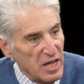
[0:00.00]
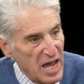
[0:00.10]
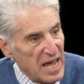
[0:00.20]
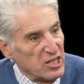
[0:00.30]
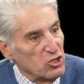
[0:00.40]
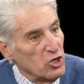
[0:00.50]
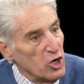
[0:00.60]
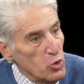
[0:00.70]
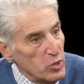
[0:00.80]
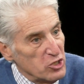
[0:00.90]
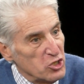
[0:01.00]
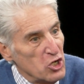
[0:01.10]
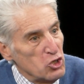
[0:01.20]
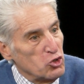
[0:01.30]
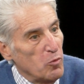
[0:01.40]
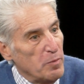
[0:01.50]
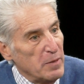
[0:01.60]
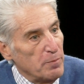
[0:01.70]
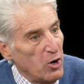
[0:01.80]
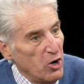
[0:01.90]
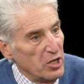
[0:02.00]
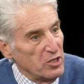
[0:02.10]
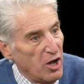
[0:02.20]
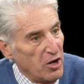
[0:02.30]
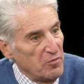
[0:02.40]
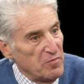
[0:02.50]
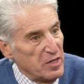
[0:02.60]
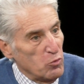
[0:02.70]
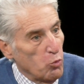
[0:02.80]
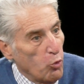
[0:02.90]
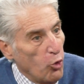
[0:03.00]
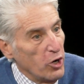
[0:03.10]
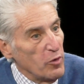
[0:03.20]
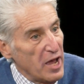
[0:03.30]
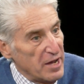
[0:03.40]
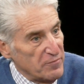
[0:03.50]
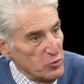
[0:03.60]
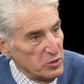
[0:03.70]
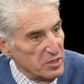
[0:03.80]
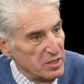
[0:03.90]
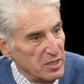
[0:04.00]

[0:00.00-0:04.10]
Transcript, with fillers: and encouraged to be part of the war effort